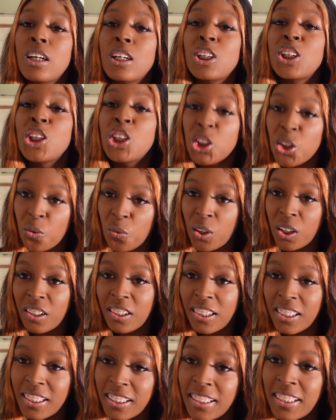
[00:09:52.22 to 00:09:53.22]
Sure.
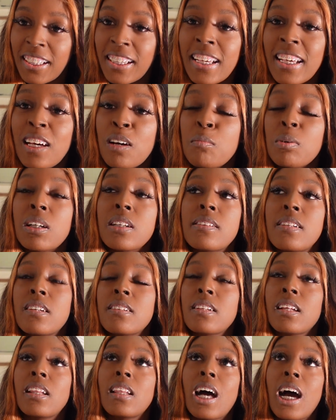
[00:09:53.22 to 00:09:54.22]
Because
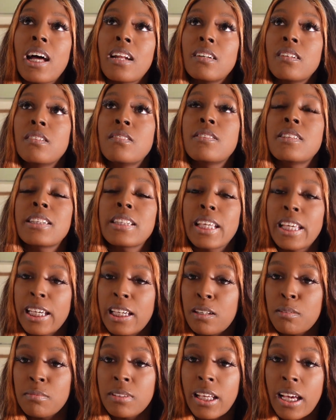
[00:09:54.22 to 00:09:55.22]
there's a lot of
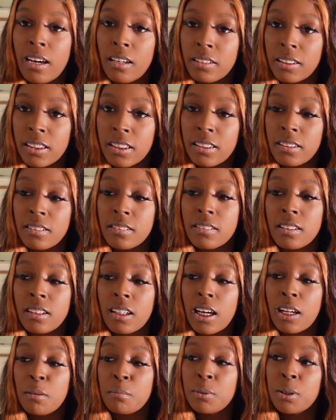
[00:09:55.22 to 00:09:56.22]
scams out there. There's a
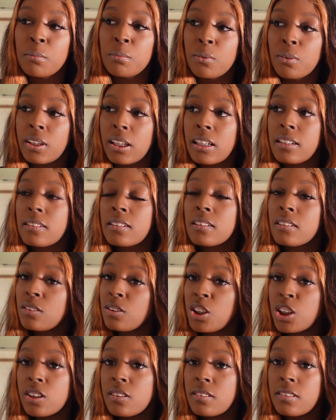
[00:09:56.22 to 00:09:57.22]
lot of people that's
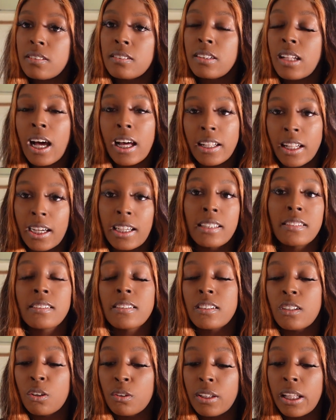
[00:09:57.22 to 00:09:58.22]
just not nice.
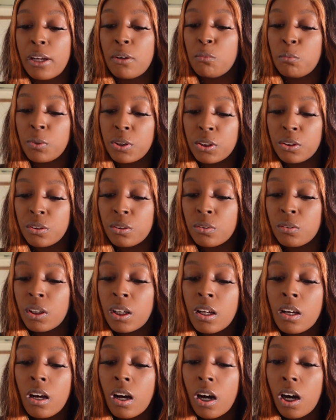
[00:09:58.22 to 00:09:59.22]
So they will
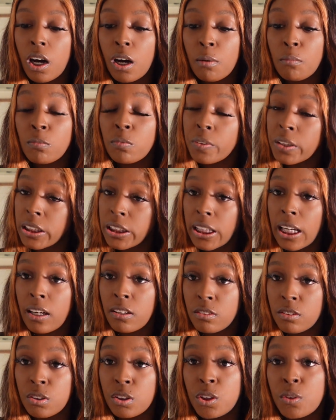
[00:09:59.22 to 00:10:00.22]
reach
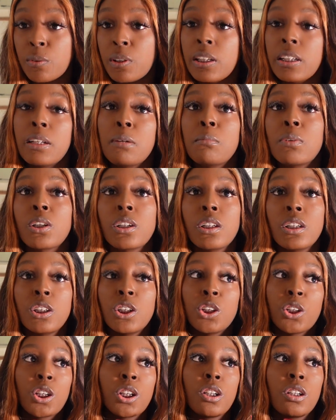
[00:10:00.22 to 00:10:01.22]
out to you, and then
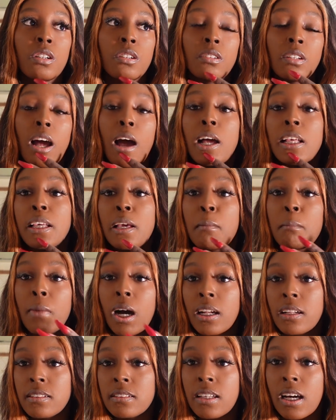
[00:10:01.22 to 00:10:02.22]
because you're not yet
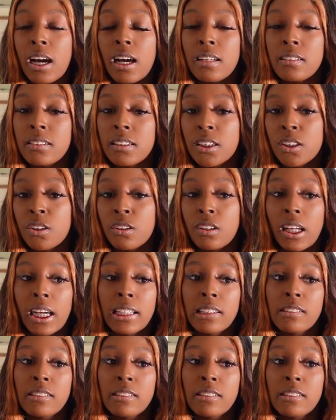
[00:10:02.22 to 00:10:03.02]
monetized and you're like